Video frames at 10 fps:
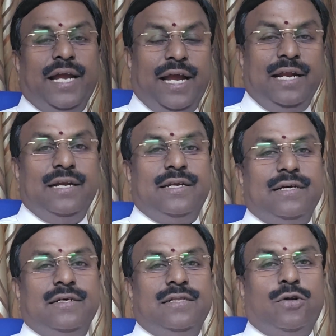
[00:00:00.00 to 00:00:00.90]
and
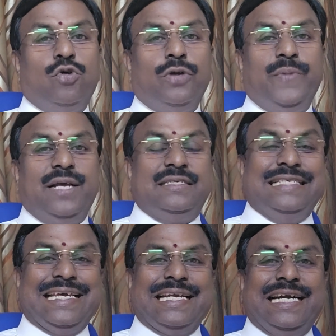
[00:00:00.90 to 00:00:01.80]
the court may
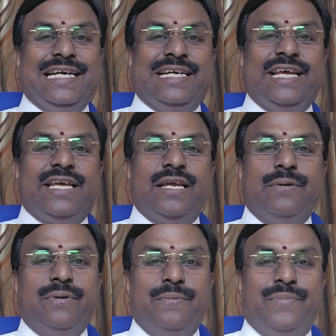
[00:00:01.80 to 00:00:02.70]
seek an
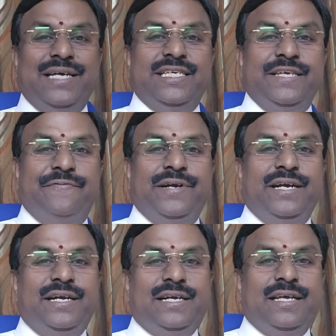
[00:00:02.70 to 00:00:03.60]
undertaking by the
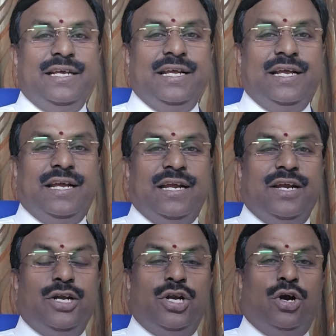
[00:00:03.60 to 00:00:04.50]
defendant
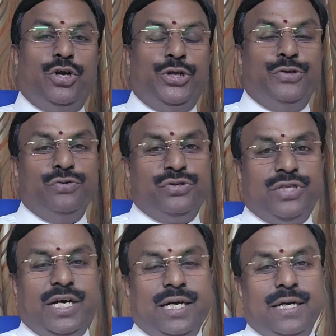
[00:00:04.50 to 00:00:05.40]
and not to use
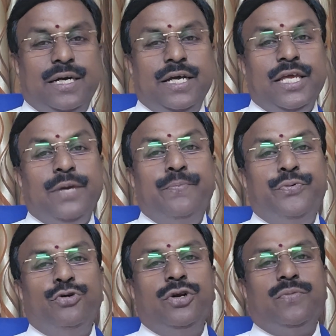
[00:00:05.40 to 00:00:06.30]
the
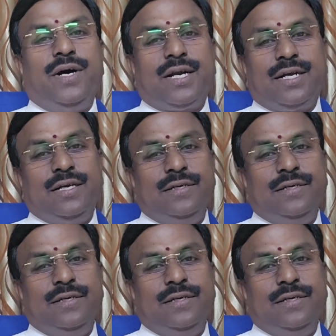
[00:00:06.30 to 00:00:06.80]
impugned mark.